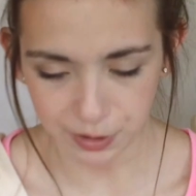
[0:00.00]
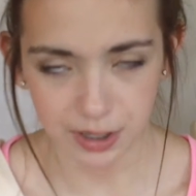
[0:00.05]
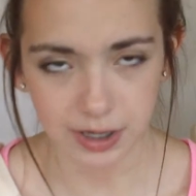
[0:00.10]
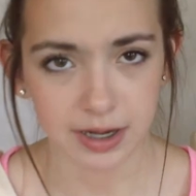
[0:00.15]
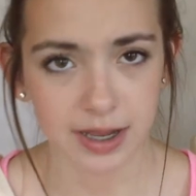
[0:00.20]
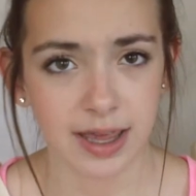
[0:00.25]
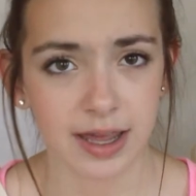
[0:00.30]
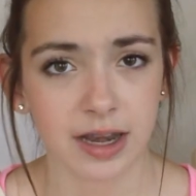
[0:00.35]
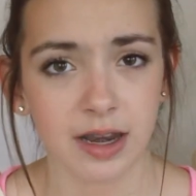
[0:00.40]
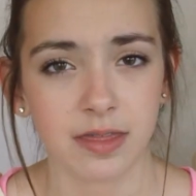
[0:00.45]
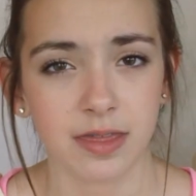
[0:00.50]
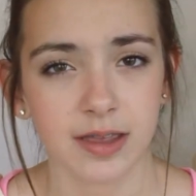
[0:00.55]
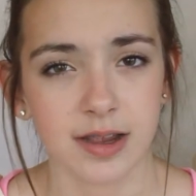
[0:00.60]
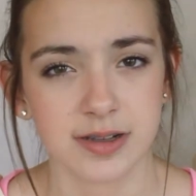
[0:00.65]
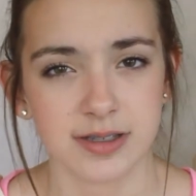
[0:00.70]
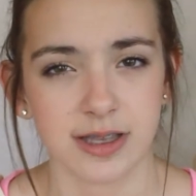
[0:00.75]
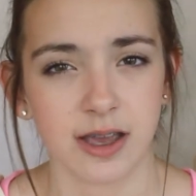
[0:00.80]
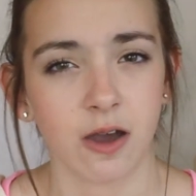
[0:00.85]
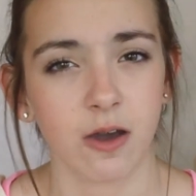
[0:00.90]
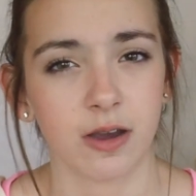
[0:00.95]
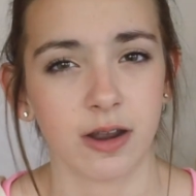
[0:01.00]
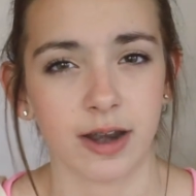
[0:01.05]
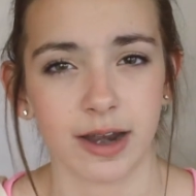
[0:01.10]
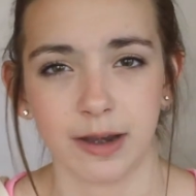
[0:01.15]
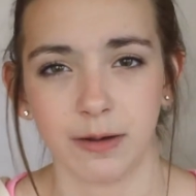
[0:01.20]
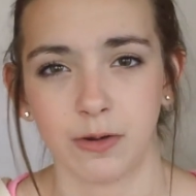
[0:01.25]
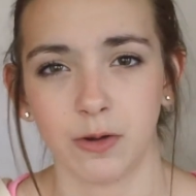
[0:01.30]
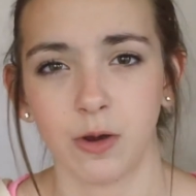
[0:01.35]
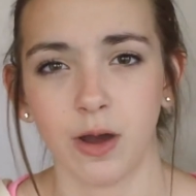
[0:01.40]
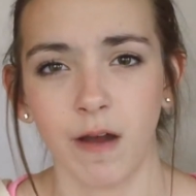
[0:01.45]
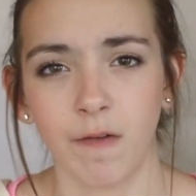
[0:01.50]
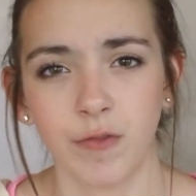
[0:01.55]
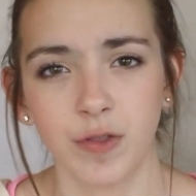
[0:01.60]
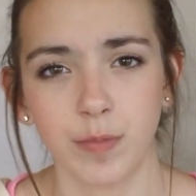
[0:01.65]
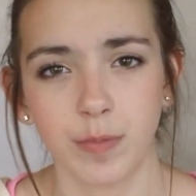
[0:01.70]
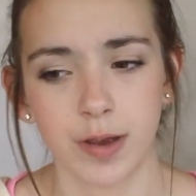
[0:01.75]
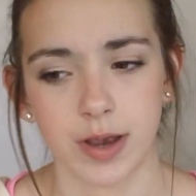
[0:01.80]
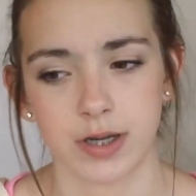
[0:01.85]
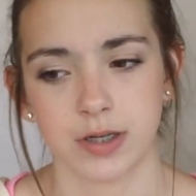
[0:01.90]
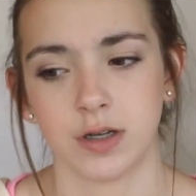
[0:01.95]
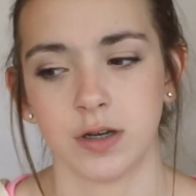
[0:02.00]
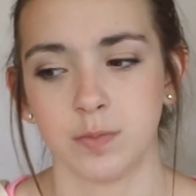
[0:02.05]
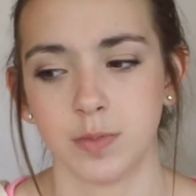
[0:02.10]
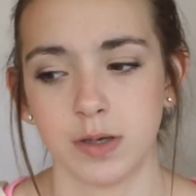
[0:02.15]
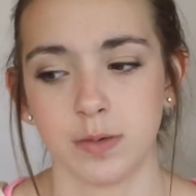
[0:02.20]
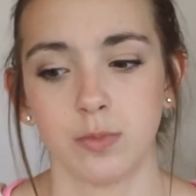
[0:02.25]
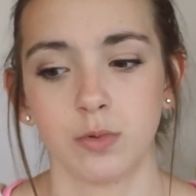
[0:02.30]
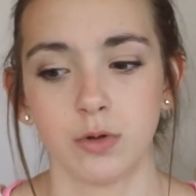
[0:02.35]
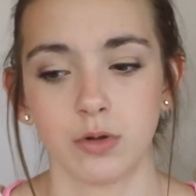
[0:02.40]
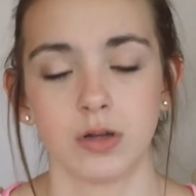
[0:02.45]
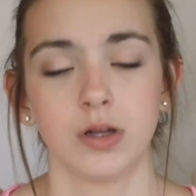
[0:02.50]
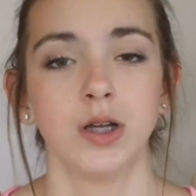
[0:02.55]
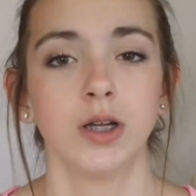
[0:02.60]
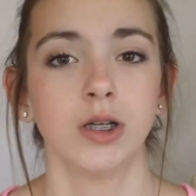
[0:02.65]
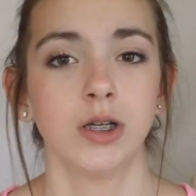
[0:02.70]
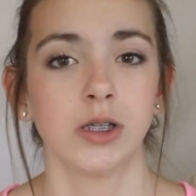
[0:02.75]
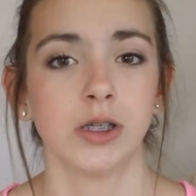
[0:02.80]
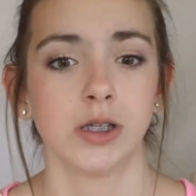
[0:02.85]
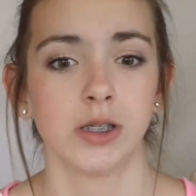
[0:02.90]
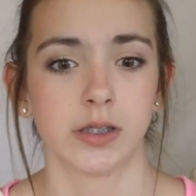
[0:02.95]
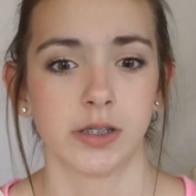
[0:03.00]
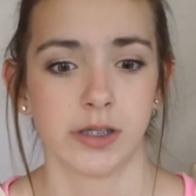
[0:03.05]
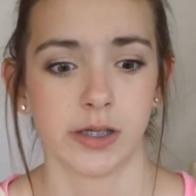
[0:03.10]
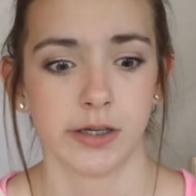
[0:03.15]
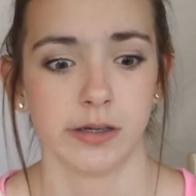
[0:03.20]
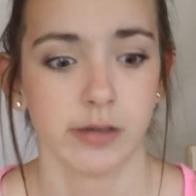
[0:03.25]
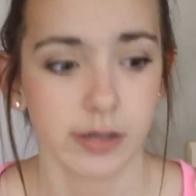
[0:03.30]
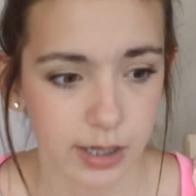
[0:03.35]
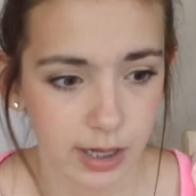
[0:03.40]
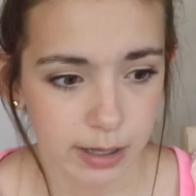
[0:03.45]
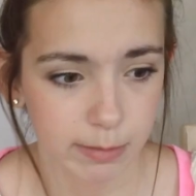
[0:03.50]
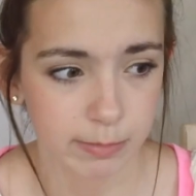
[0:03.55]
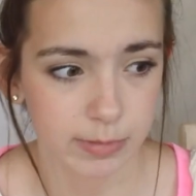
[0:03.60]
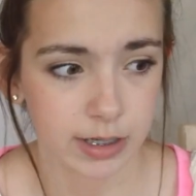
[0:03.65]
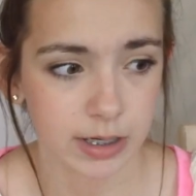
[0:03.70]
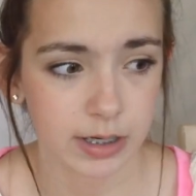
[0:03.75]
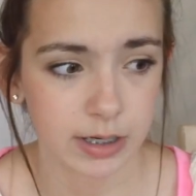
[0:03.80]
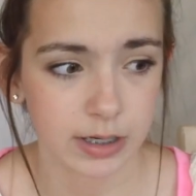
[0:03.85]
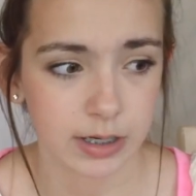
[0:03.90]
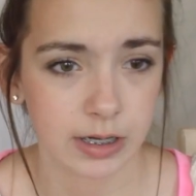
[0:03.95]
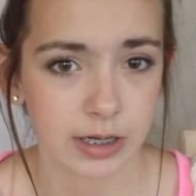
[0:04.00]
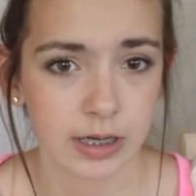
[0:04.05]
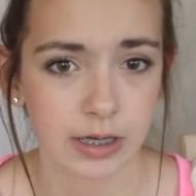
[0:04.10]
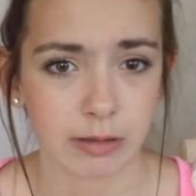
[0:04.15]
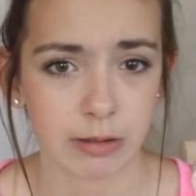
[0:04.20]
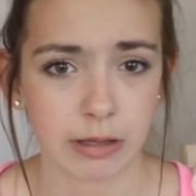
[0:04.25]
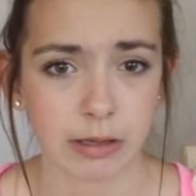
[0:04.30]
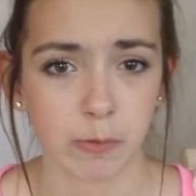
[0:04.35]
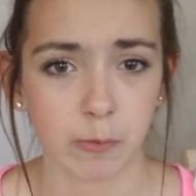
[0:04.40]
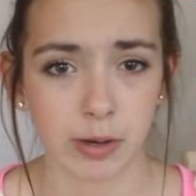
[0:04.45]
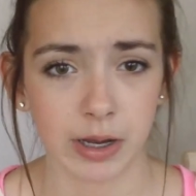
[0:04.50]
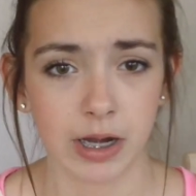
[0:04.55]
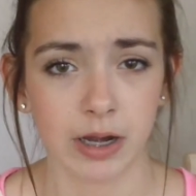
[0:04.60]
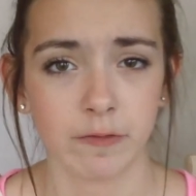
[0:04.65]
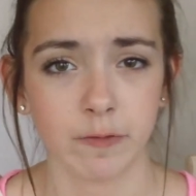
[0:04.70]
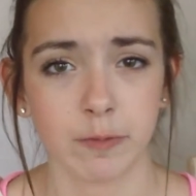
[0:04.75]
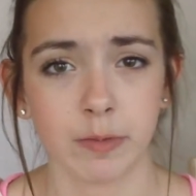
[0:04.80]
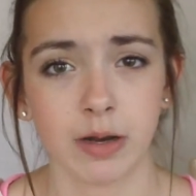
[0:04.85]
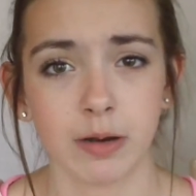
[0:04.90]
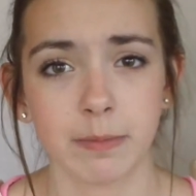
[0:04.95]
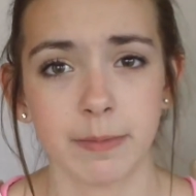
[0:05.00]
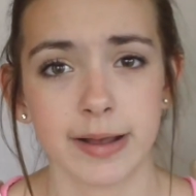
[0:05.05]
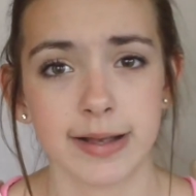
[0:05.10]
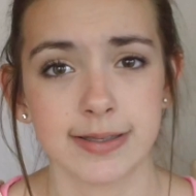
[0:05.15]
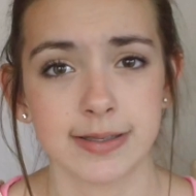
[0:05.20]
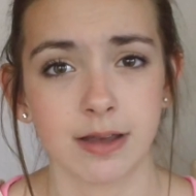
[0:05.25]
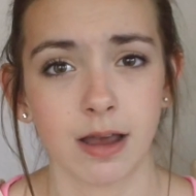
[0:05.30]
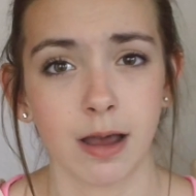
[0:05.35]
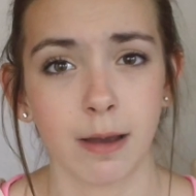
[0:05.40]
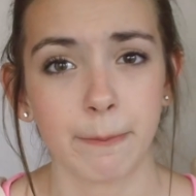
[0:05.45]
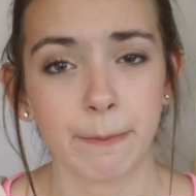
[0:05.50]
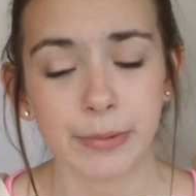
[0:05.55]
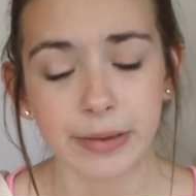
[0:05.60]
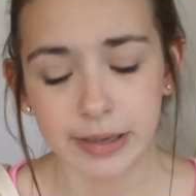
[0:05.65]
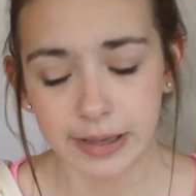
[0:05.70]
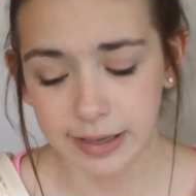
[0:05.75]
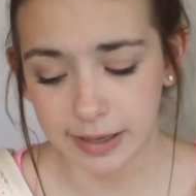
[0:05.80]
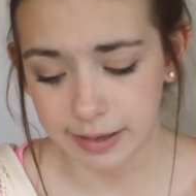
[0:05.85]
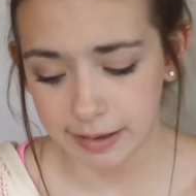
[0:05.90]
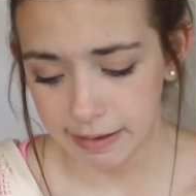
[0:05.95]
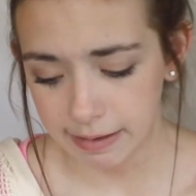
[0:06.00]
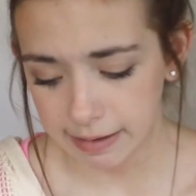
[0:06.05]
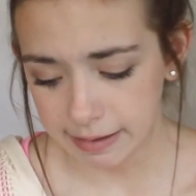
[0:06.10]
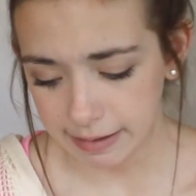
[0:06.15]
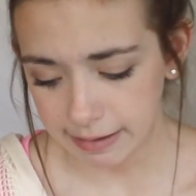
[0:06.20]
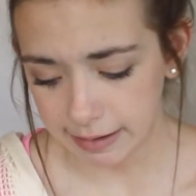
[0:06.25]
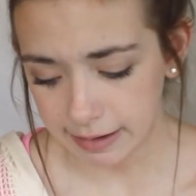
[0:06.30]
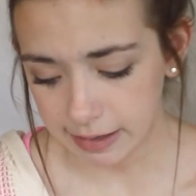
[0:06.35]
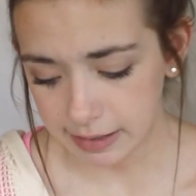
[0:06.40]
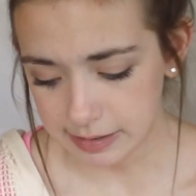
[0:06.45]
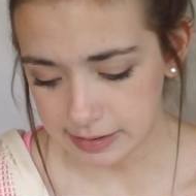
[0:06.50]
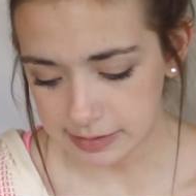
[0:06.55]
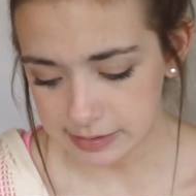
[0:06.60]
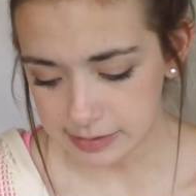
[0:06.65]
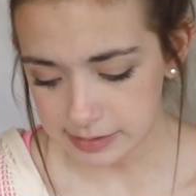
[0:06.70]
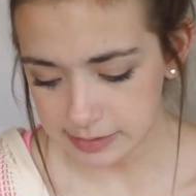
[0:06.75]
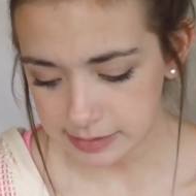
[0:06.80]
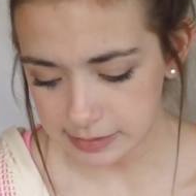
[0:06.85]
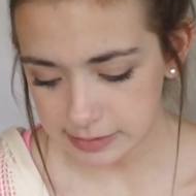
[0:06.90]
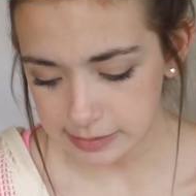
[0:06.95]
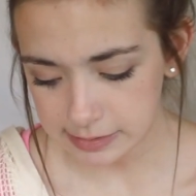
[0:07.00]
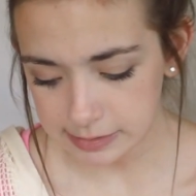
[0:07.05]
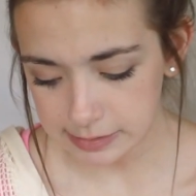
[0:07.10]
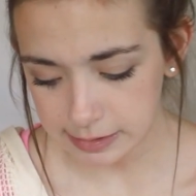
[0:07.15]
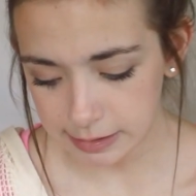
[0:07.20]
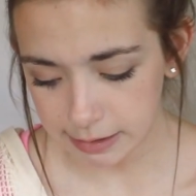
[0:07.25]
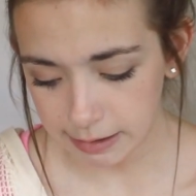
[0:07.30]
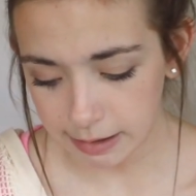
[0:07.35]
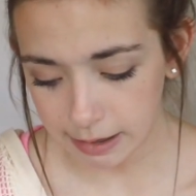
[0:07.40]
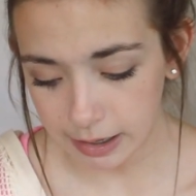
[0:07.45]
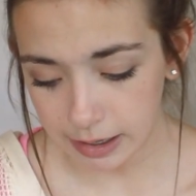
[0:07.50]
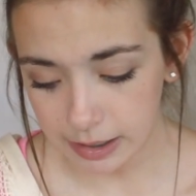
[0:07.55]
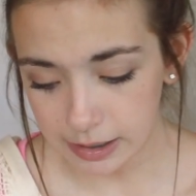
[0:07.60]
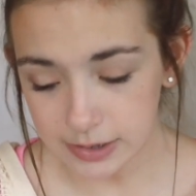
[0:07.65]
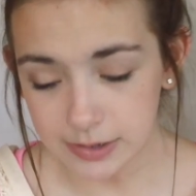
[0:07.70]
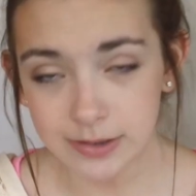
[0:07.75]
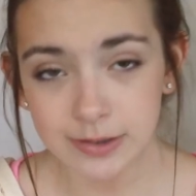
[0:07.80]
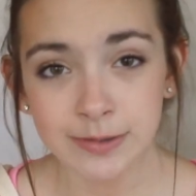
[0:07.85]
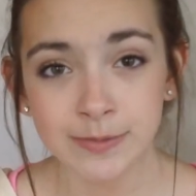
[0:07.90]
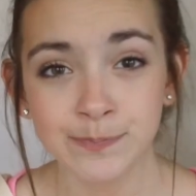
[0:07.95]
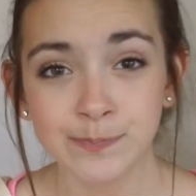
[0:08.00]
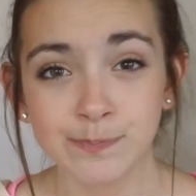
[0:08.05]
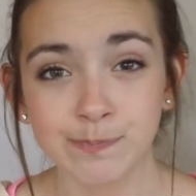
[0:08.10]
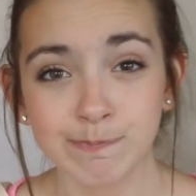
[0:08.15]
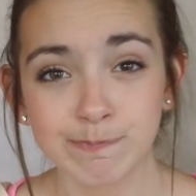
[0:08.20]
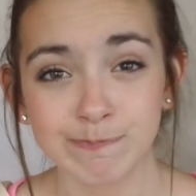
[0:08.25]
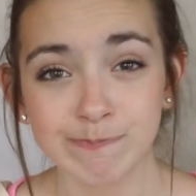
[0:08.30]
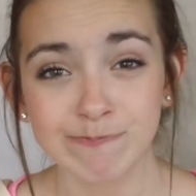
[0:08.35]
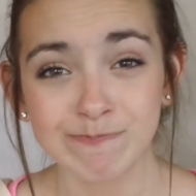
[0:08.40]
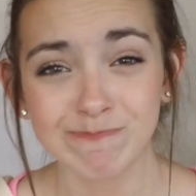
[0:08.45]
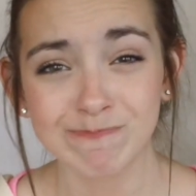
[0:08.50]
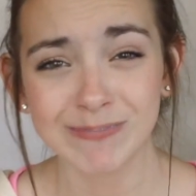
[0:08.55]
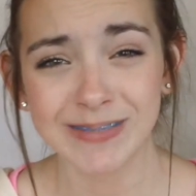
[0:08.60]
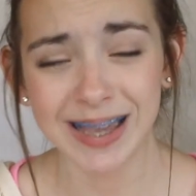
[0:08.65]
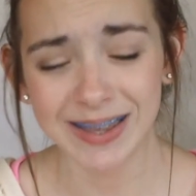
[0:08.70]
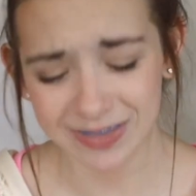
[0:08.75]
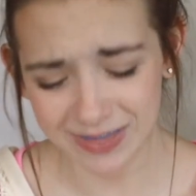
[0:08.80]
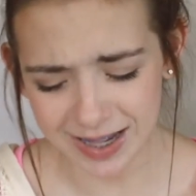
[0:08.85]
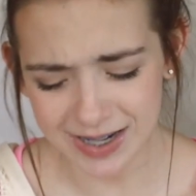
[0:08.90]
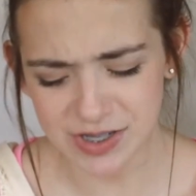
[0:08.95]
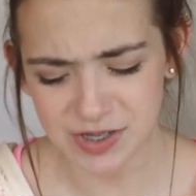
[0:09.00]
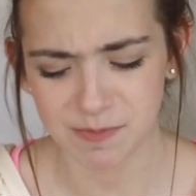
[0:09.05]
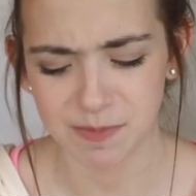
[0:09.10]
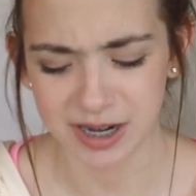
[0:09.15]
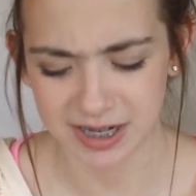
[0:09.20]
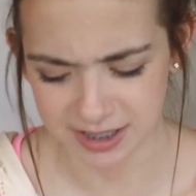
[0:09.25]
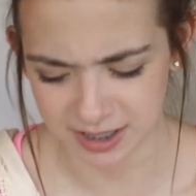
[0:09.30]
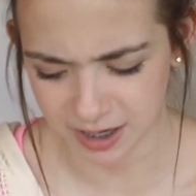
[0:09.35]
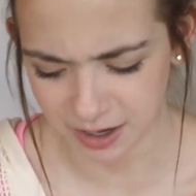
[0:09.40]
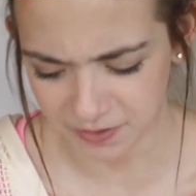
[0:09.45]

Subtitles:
I can edit things out, and I don't have the pressure of people staring at me, like, waiting for me to mess up, and yeah, that's what makes it